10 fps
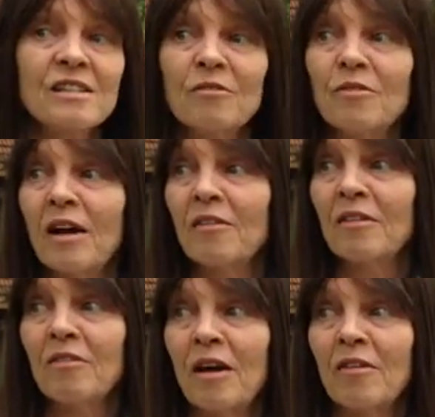it's a
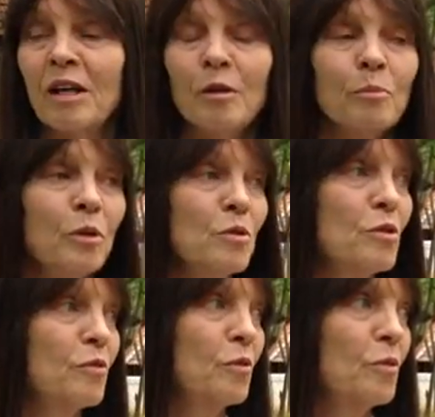very, very
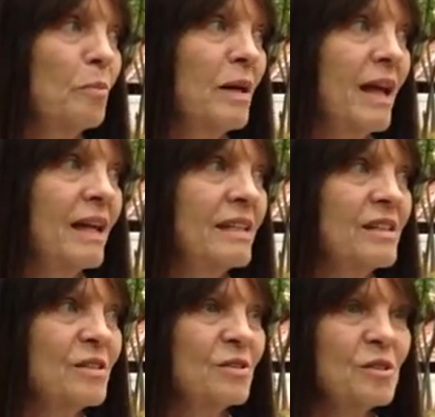beautiful
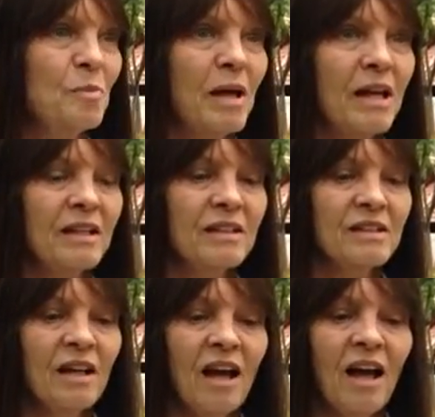place to spend
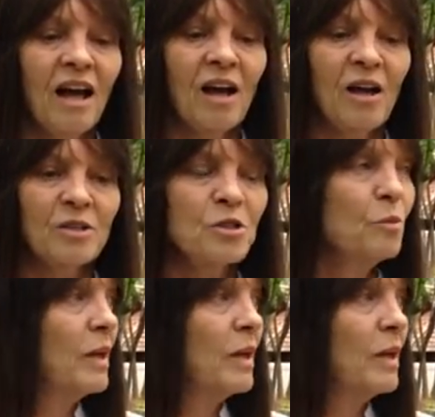uh, two